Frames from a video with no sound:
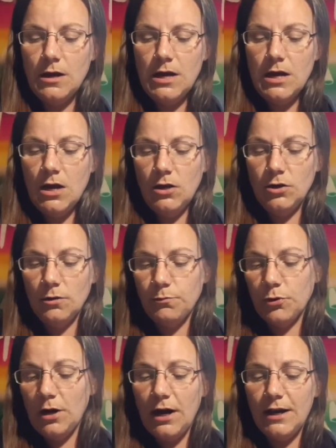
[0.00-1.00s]
Your
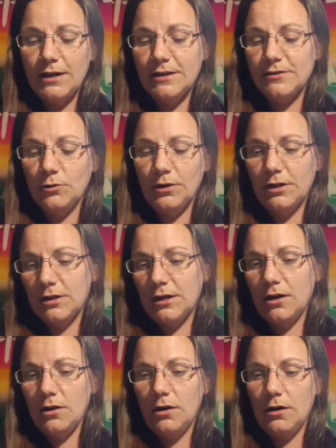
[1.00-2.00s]
pride is only going
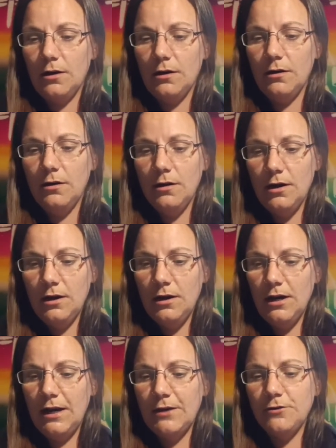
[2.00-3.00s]
to
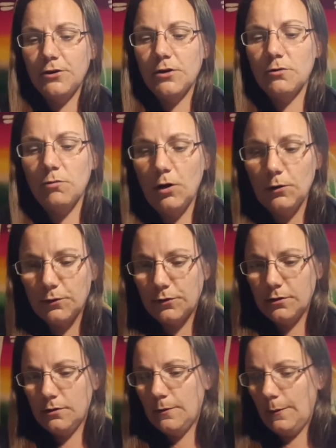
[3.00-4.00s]
hinder your growth.
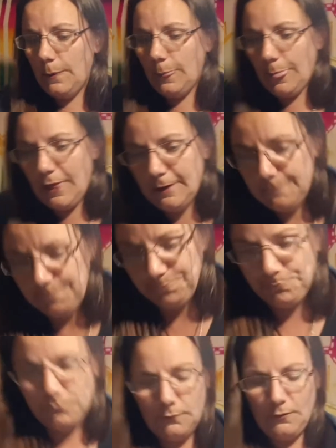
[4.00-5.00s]

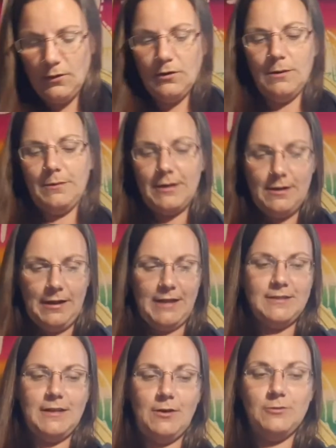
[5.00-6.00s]
Look, I'm getting all antsy now.